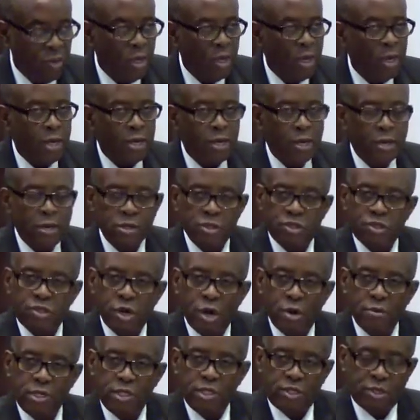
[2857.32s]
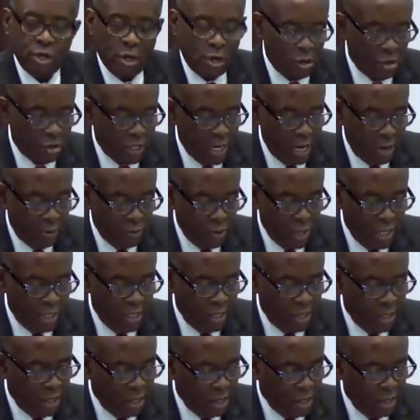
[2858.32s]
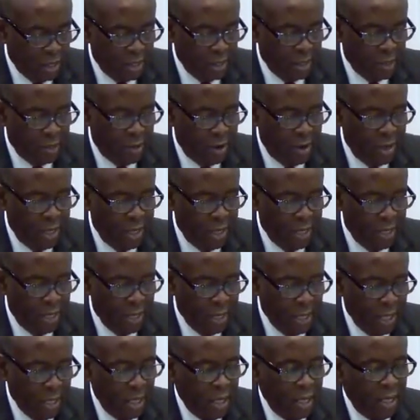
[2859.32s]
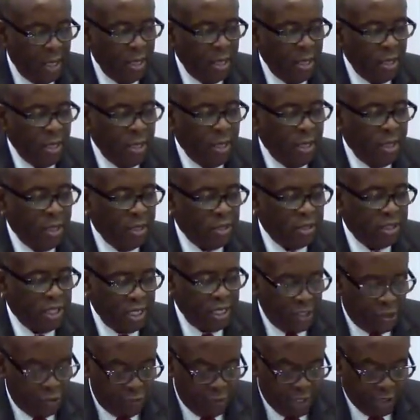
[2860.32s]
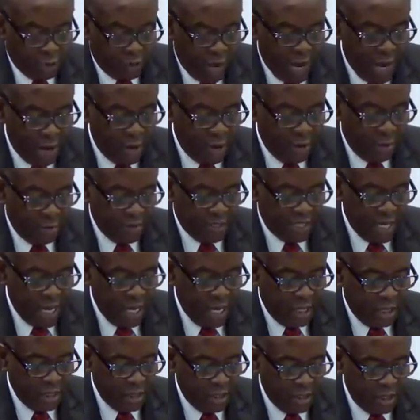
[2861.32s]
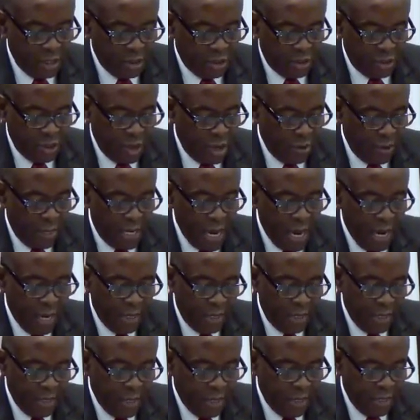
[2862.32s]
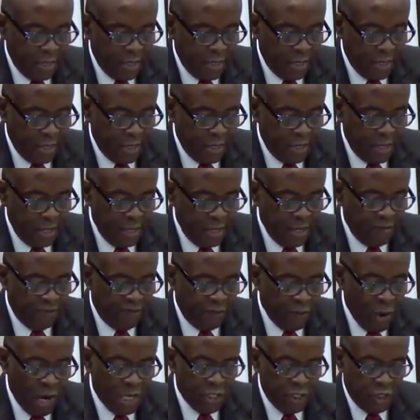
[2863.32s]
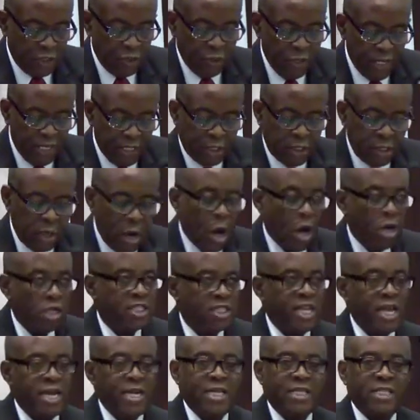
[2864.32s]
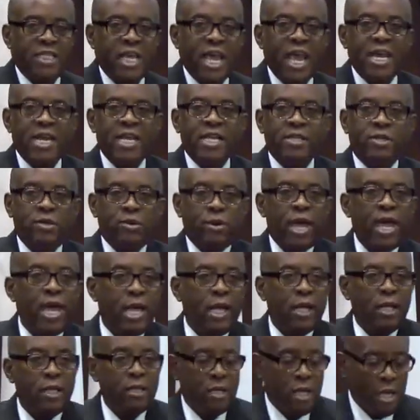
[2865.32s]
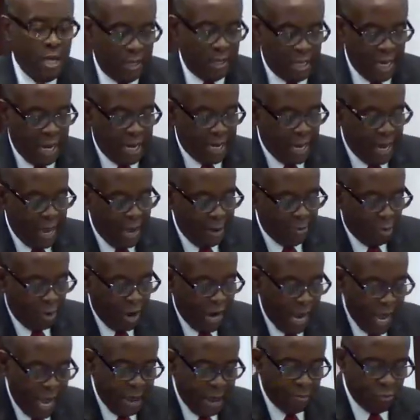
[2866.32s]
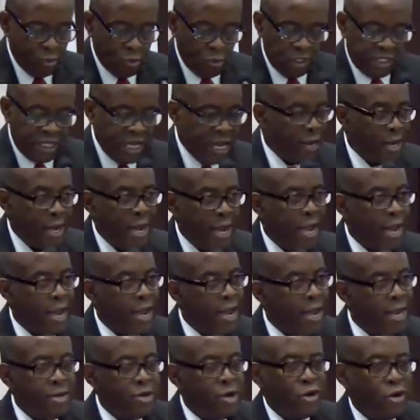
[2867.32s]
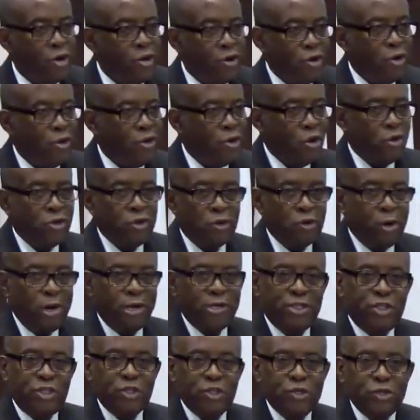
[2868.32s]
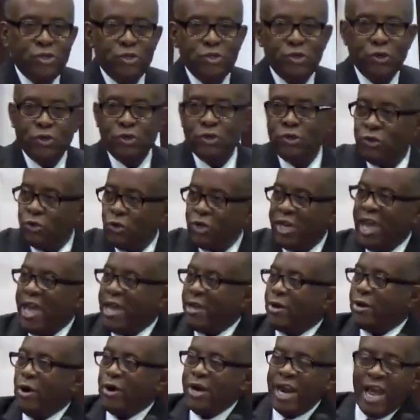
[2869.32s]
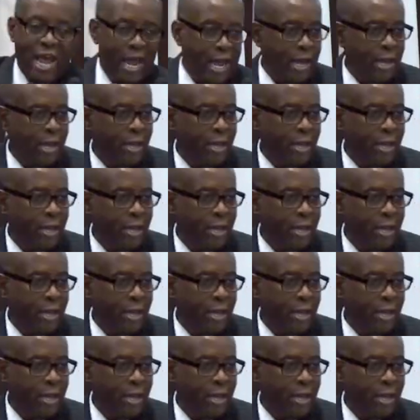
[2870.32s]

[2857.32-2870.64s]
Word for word: You know, stories told that one uh, uh, early uh, centuries writer tells the story that uh, uh, uh, if one Jew is lost and is heading to hell, then Abraham would say, hey, hey, hey, no, no, no, no, you're a Jew. You, you, you can't go there.